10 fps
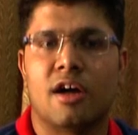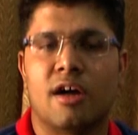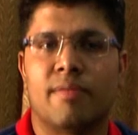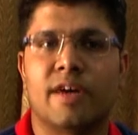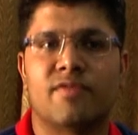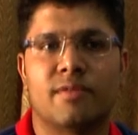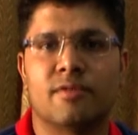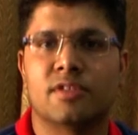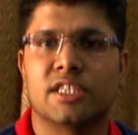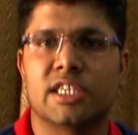Apart from
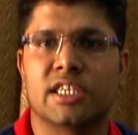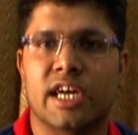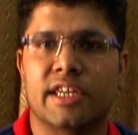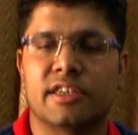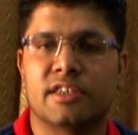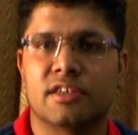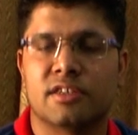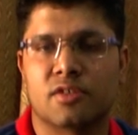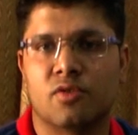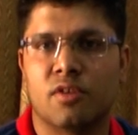coaching
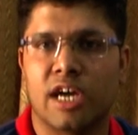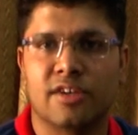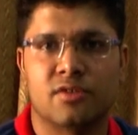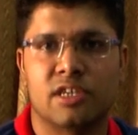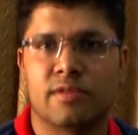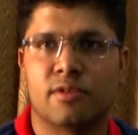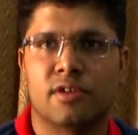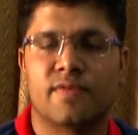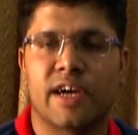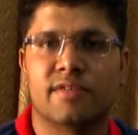and school, I used to
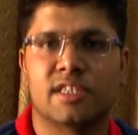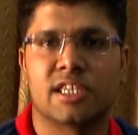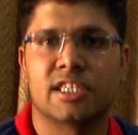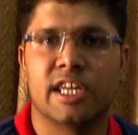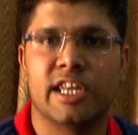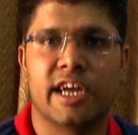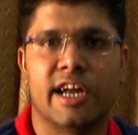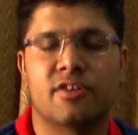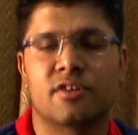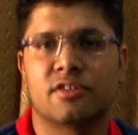devote 5-6 hours daily,
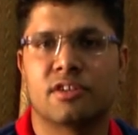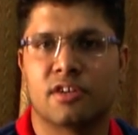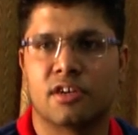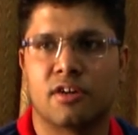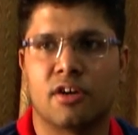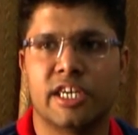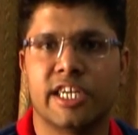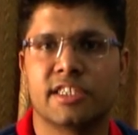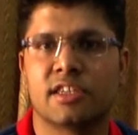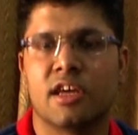and on
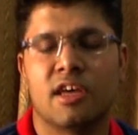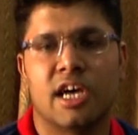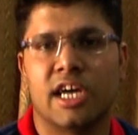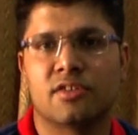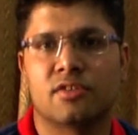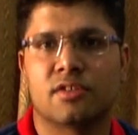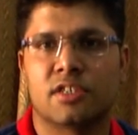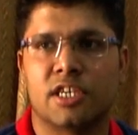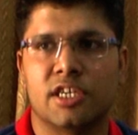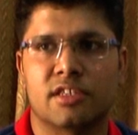holidays I used to
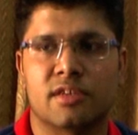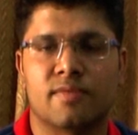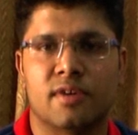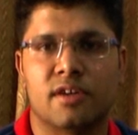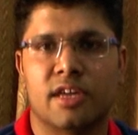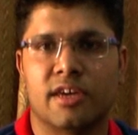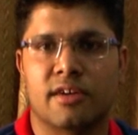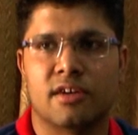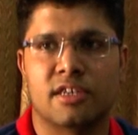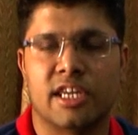study some
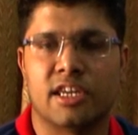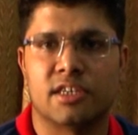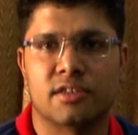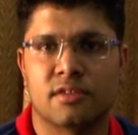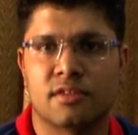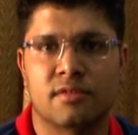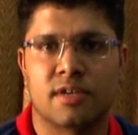10 hours.